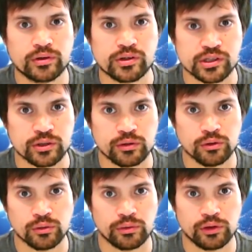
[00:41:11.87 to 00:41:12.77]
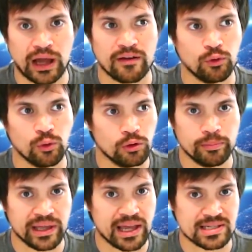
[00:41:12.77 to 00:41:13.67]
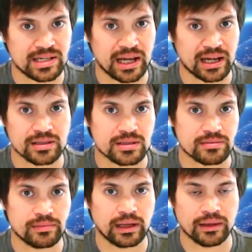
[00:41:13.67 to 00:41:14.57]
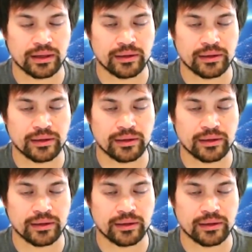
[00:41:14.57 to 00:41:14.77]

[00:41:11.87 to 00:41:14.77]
because you, you'll you'll have all the BS detectors out there.